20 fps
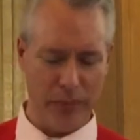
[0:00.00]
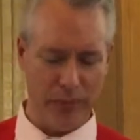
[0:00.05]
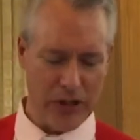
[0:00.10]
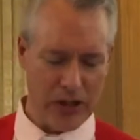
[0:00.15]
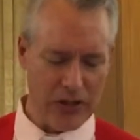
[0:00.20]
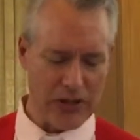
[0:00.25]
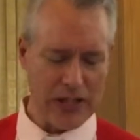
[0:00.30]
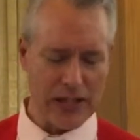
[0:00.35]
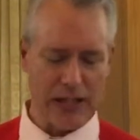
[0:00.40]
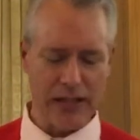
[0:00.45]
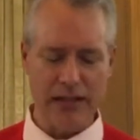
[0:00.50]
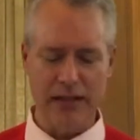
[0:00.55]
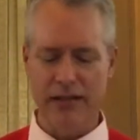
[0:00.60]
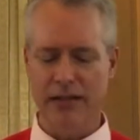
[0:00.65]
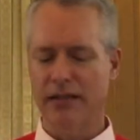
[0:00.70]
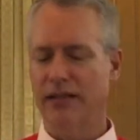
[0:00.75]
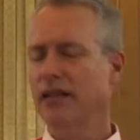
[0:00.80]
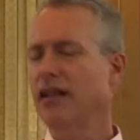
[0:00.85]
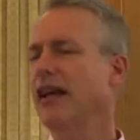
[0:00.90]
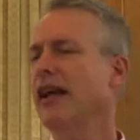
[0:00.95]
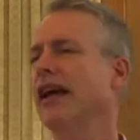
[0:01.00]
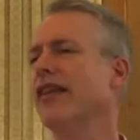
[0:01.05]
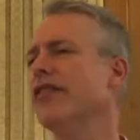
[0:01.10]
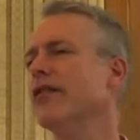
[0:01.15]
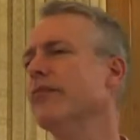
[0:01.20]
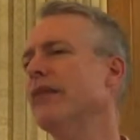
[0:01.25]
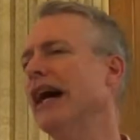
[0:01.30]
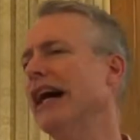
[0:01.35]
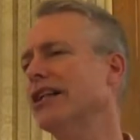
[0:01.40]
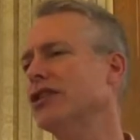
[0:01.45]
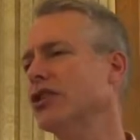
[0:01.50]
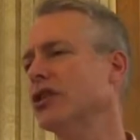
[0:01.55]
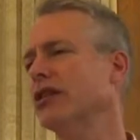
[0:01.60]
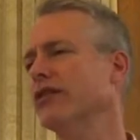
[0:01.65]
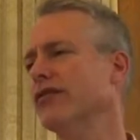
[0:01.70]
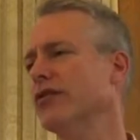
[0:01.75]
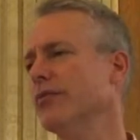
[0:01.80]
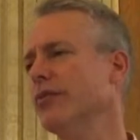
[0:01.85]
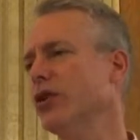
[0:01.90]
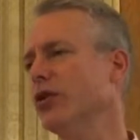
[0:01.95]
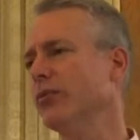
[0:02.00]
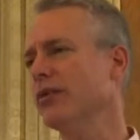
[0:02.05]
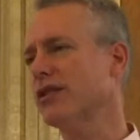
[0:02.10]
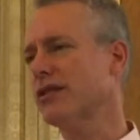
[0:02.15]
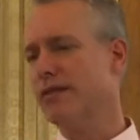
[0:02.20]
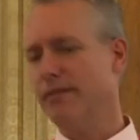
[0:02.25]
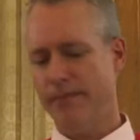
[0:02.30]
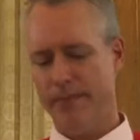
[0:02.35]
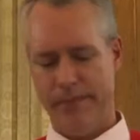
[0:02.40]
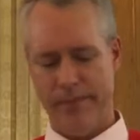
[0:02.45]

the music and the magic of the moment.